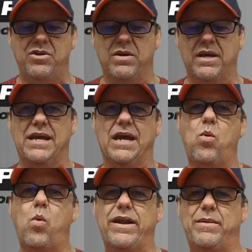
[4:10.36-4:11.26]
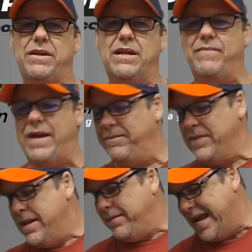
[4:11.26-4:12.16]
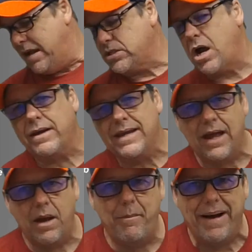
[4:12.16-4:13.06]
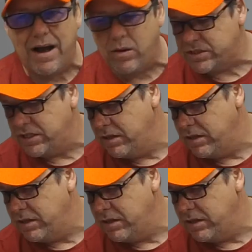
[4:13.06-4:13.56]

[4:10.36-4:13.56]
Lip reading: you can get quite a bit in there. Now, talking about